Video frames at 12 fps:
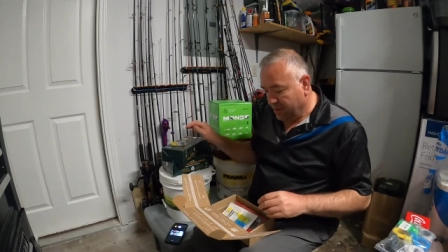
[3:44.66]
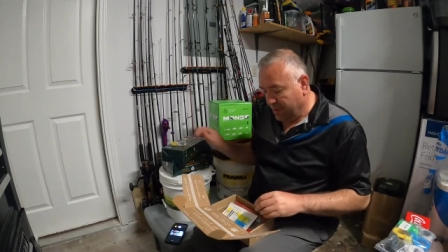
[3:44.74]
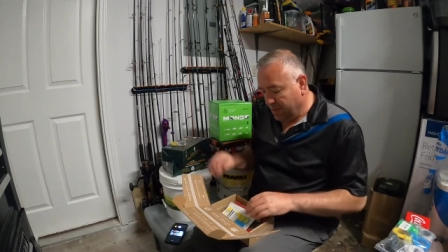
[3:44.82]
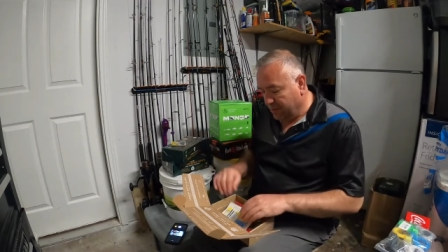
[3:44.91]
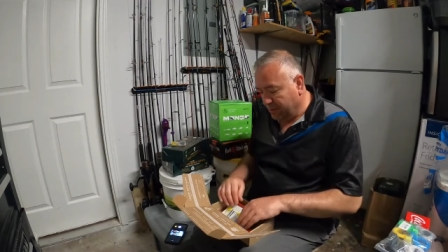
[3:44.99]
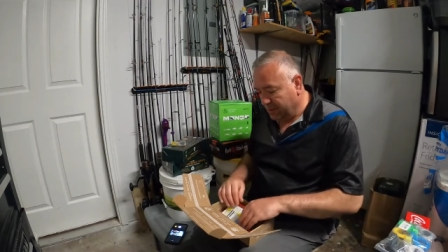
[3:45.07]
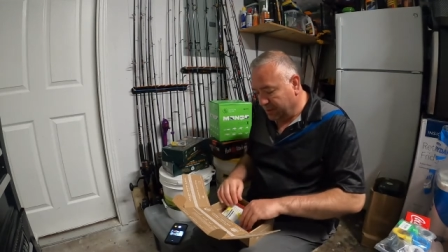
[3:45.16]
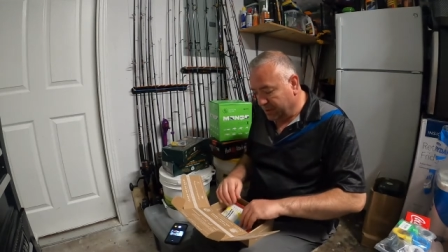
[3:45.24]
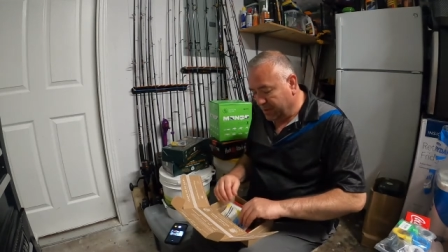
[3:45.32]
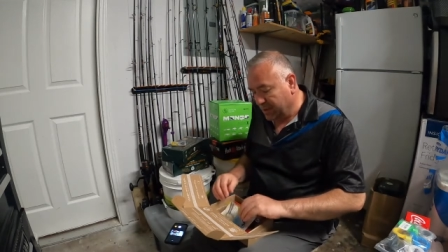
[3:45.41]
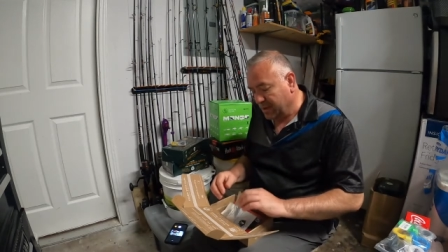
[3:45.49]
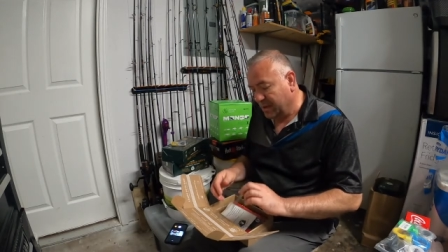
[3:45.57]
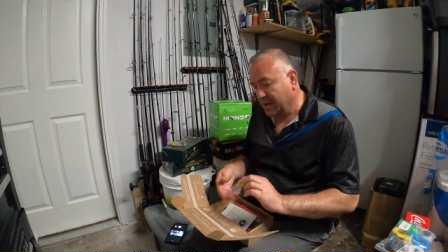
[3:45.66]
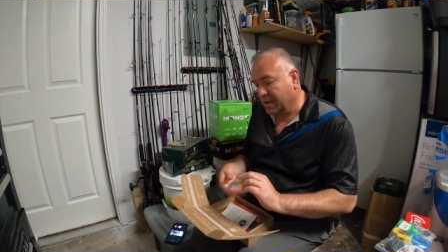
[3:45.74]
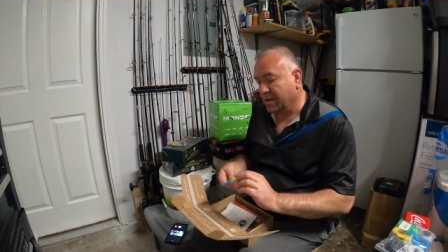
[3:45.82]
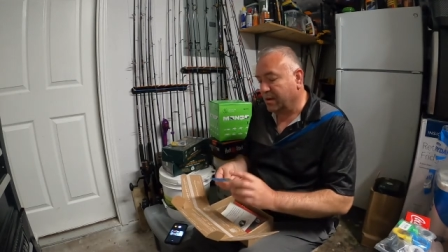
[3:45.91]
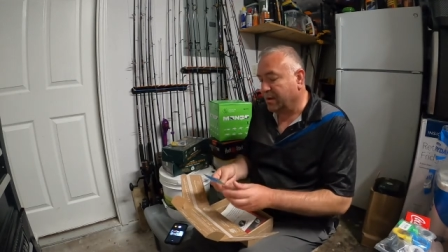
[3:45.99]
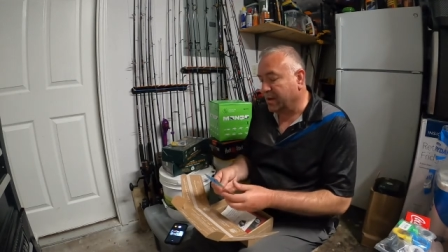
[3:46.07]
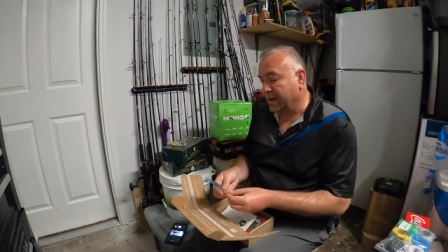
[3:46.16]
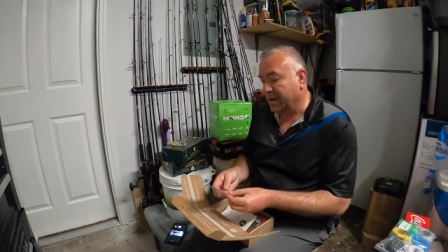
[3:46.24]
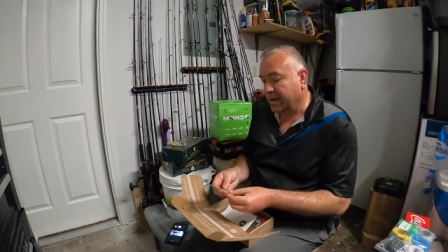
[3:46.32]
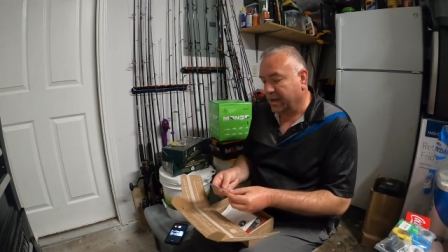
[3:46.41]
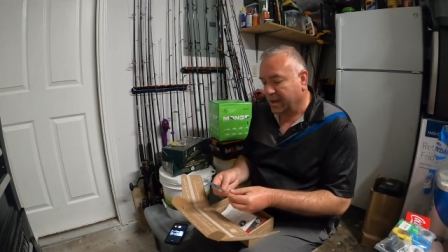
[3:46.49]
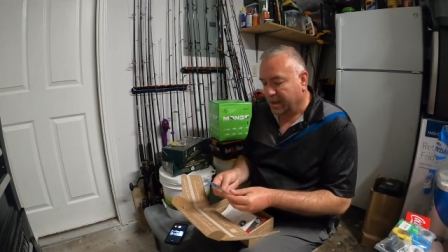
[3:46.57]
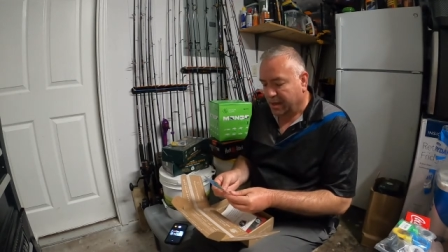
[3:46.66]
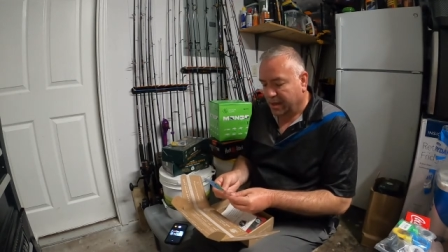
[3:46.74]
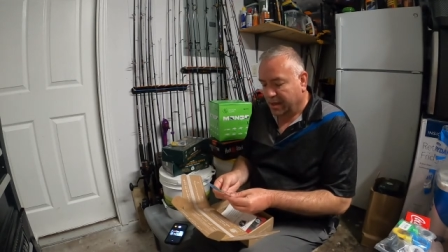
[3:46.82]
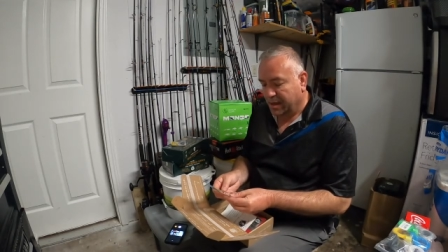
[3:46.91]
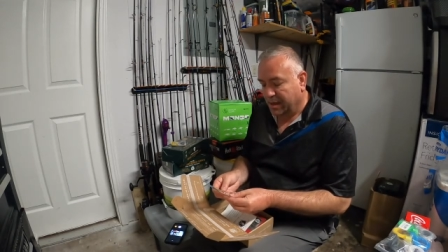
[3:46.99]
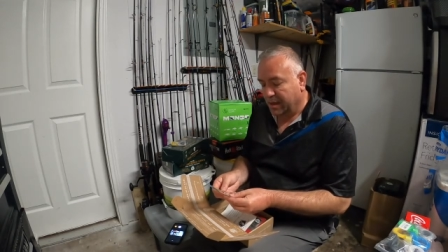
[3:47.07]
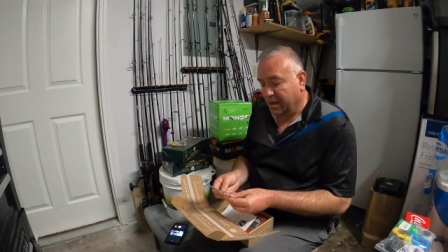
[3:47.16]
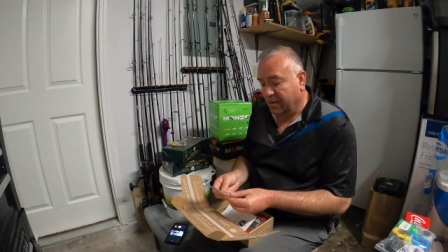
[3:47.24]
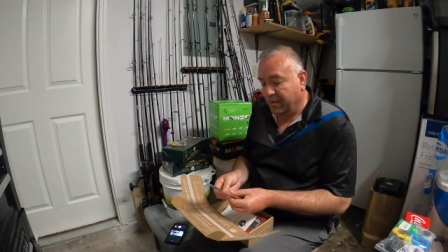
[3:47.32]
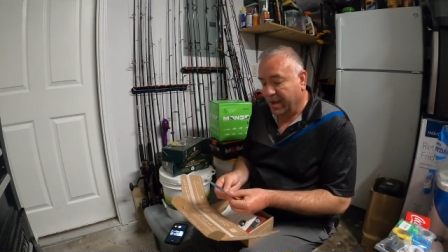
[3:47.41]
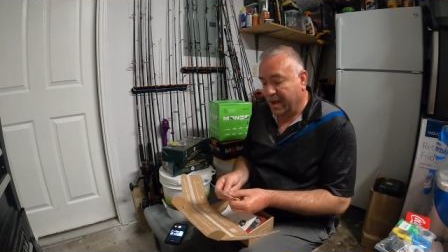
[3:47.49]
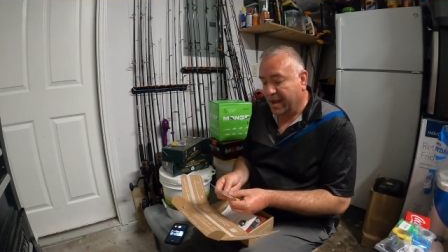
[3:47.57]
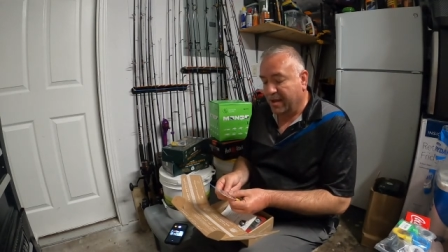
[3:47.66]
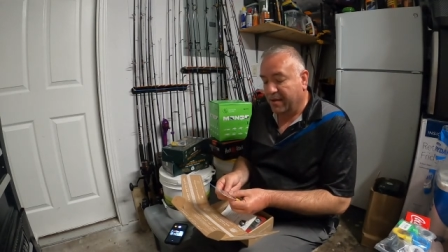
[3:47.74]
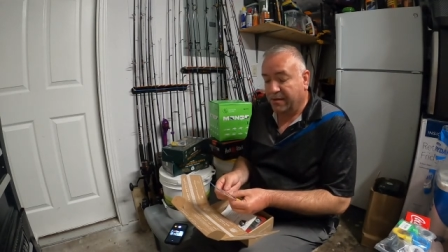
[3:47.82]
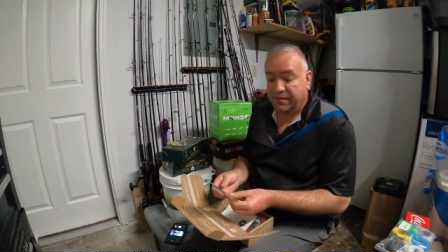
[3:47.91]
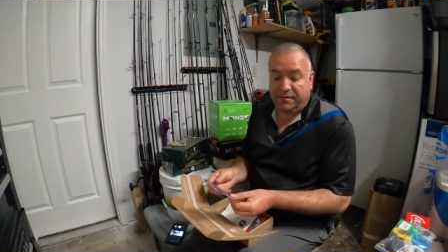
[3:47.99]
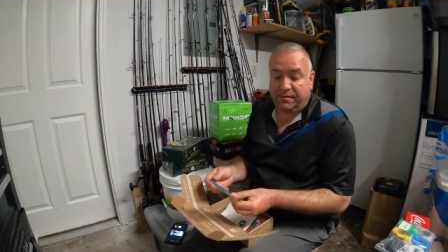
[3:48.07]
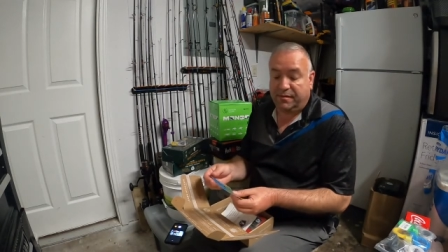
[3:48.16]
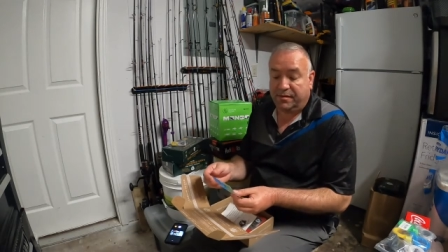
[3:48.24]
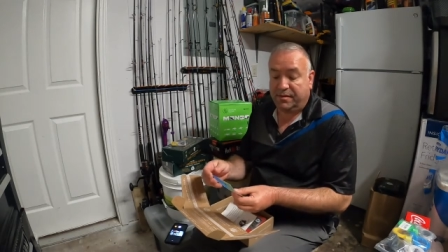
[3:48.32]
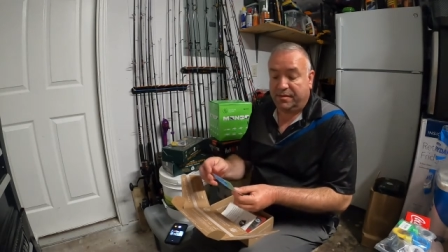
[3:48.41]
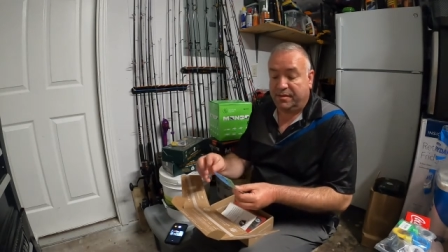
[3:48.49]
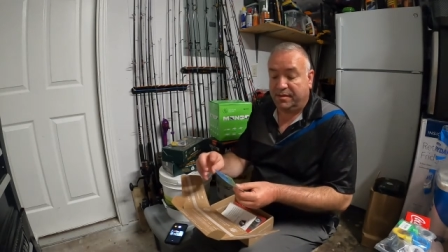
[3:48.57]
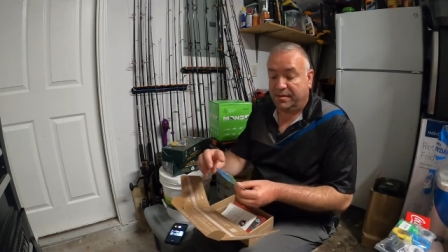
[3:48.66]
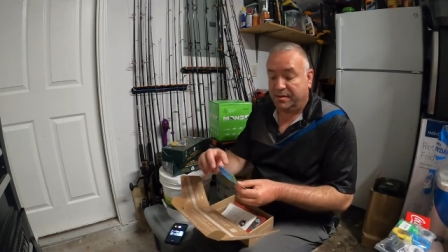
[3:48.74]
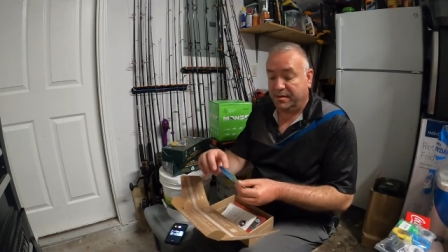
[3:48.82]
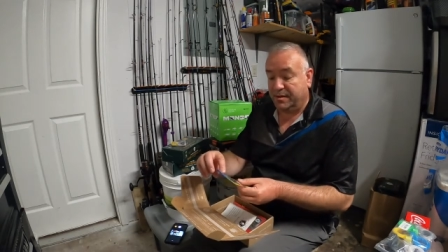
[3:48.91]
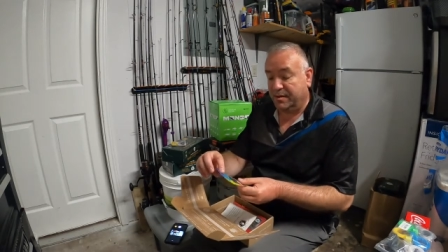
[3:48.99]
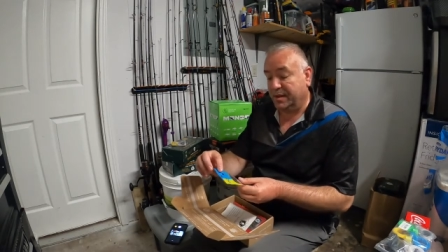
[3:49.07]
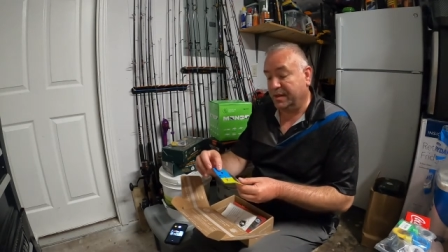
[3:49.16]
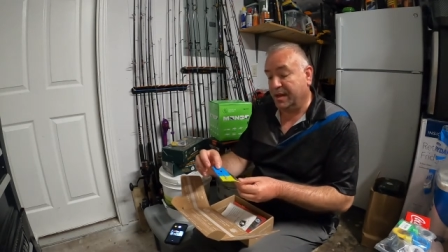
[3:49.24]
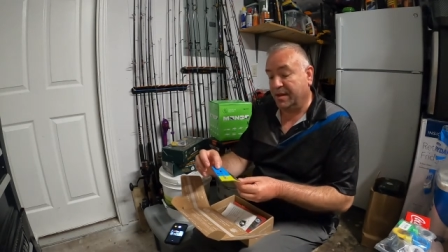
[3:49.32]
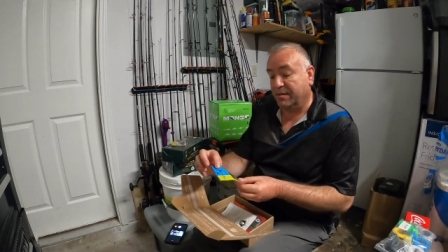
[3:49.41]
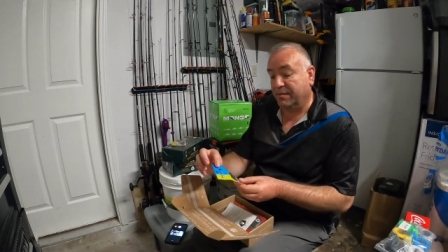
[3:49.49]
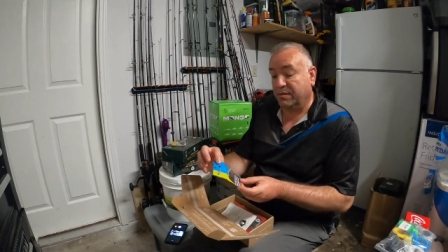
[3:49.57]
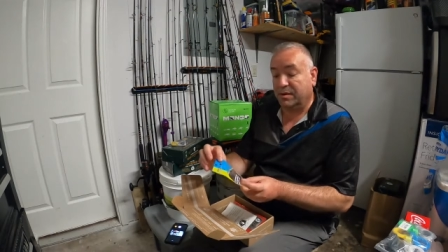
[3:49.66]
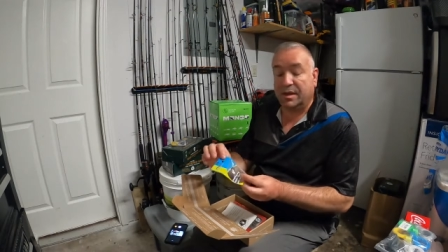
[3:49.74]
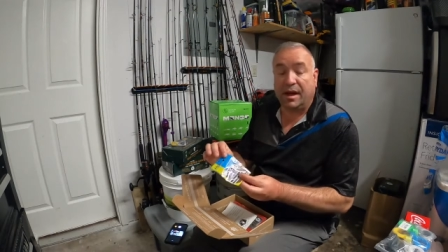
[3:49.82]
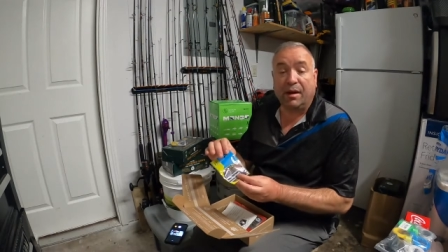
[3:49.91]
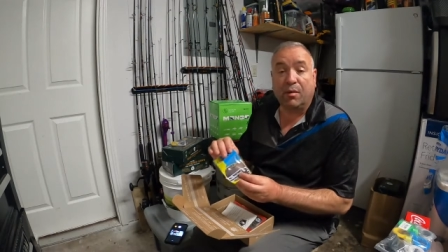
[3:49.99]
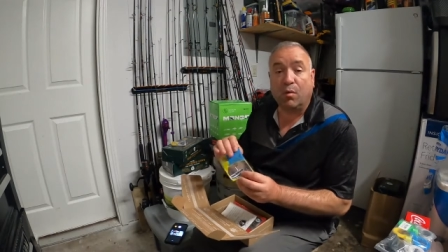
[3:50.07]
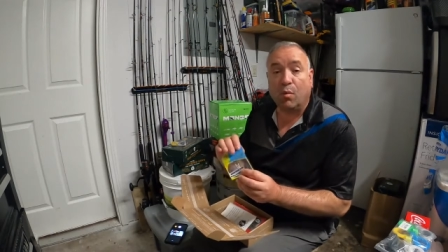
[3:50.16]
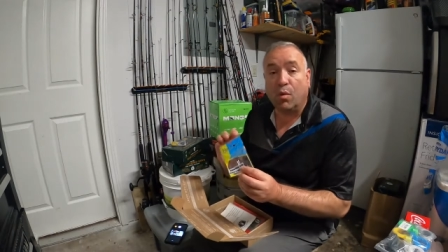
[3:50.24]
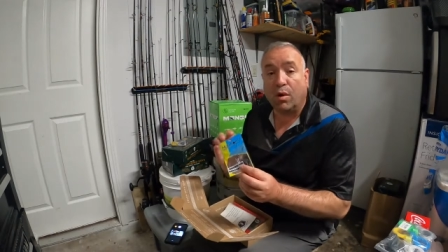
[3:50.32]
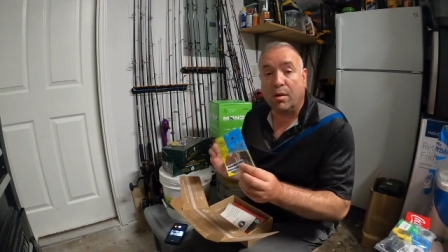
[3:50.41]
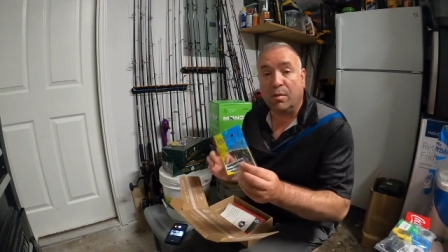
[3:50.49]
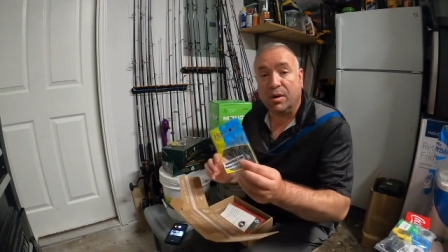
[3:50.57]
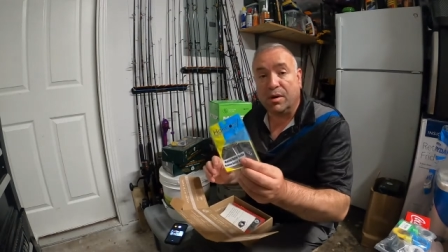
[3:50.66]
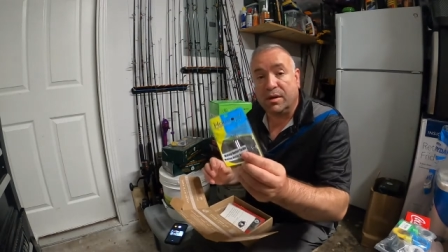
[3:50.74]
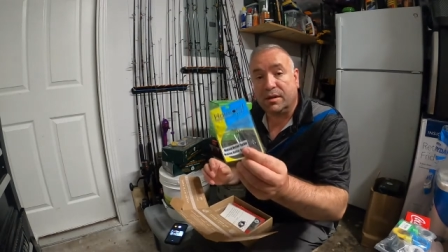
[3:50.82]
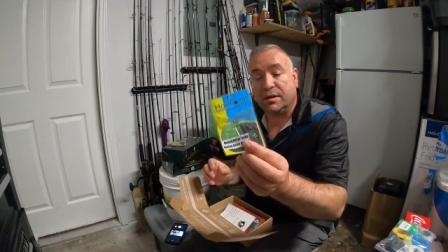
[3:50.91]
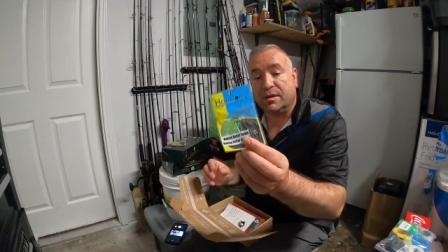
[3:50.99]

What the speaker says: That one, all right. We have a set of, looks like, worm hooks.